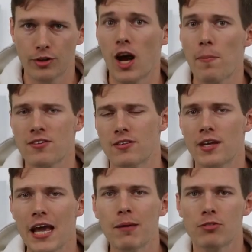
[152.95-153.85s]
Shop is in the
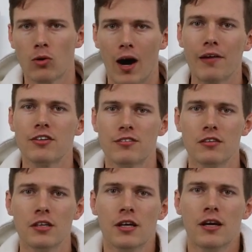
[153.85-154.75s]
name, so
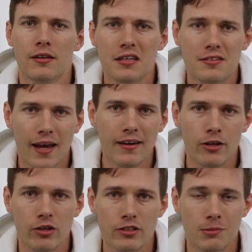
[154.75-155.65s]
obviously the intent
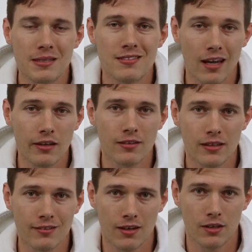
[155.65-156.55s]
here is to be selling
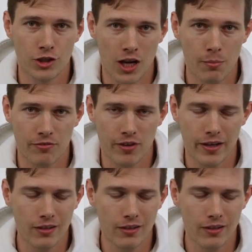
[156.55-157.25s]
things on Shopify.